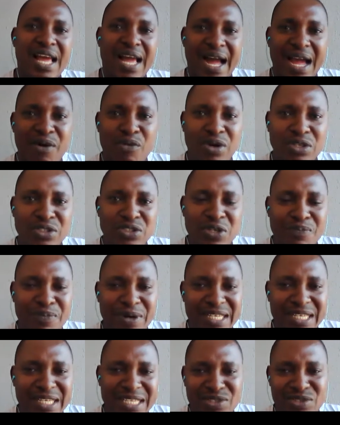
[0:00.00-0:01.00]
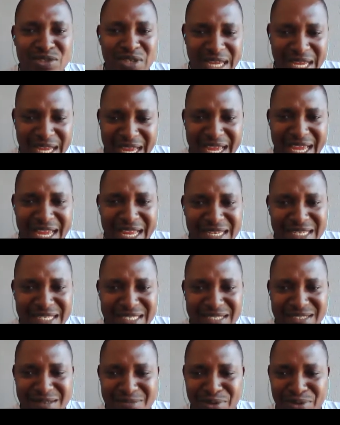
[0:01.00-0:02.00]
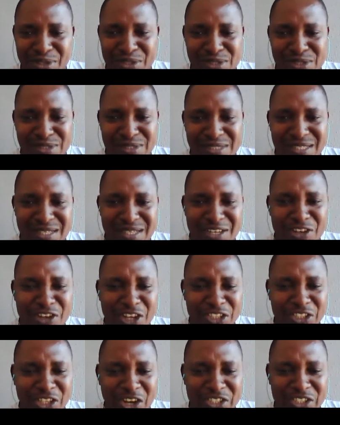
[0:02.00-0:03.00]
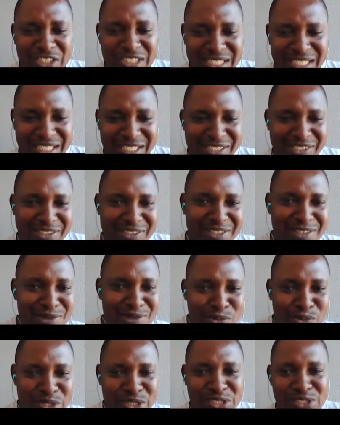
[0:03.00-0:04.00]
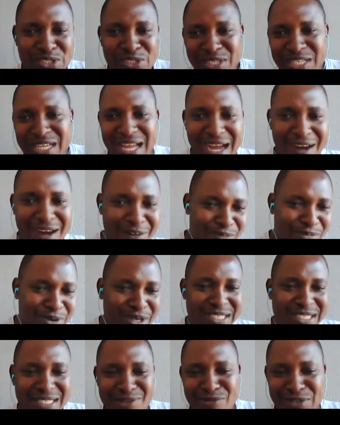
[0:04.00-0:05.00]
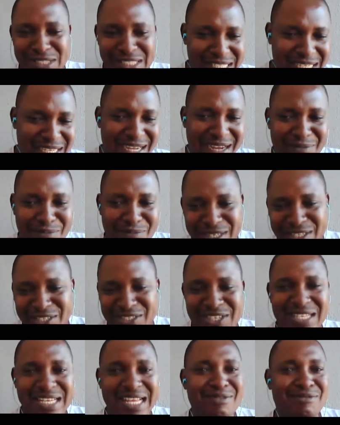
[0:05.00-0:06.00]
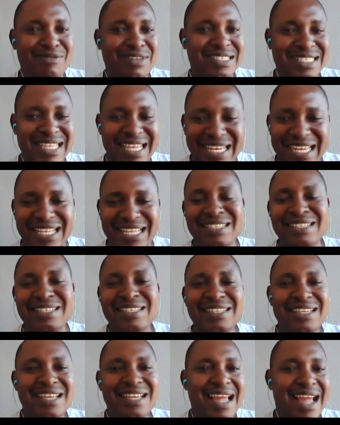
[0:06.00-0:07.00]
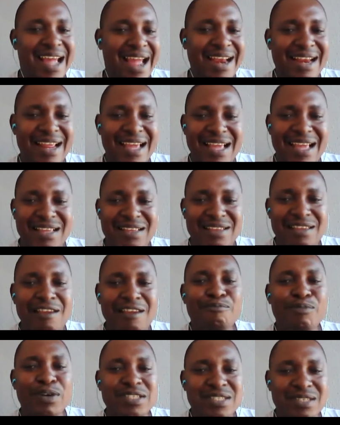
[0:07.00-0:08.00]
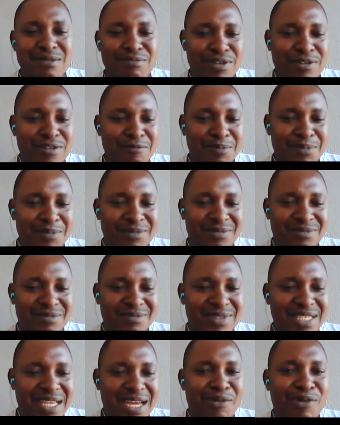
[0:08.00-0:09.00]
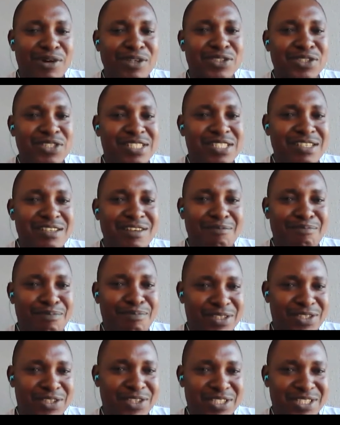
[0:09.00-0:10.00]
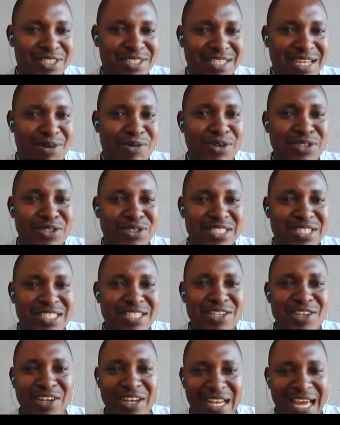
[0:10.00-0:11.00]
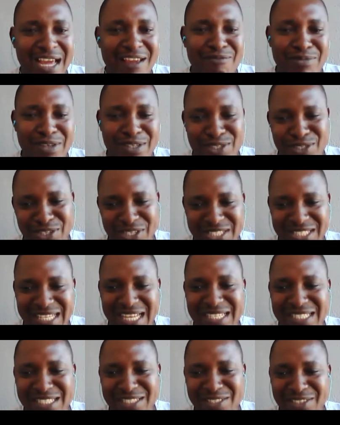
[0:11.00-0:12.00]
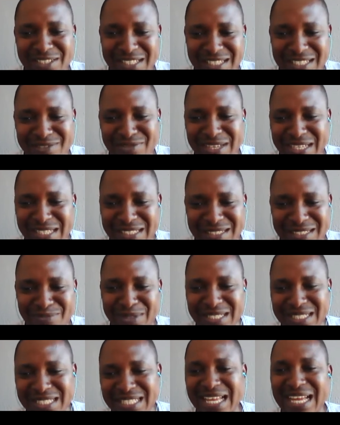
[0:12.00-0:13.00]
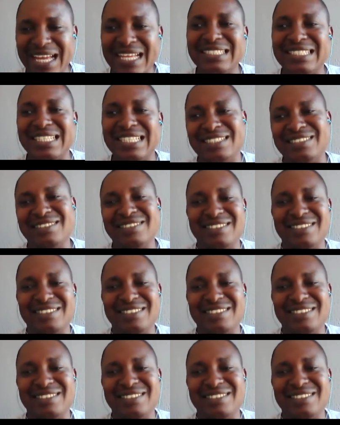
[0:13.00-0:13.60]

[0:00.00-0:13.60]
I want to bring this to an end, but not until we shake our body, just like we started. And if possible, I want to see your pictures. I want to see your live pictures dancing to this very TBC anthem.